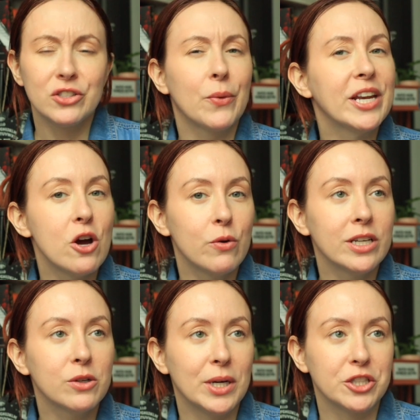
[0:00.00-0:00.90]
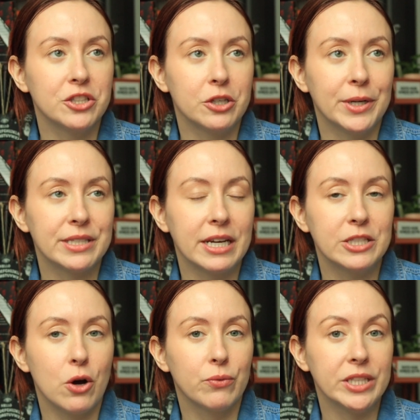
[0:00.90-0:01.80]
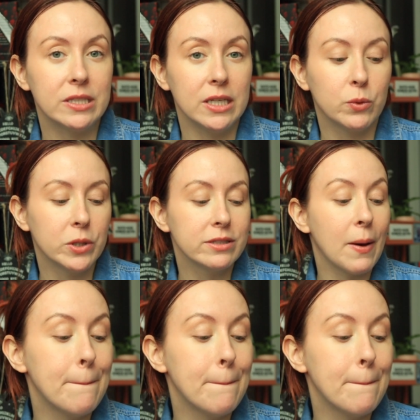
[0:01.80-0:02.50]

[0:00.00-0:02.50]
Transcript: So I know in question two I said I don't read sequels,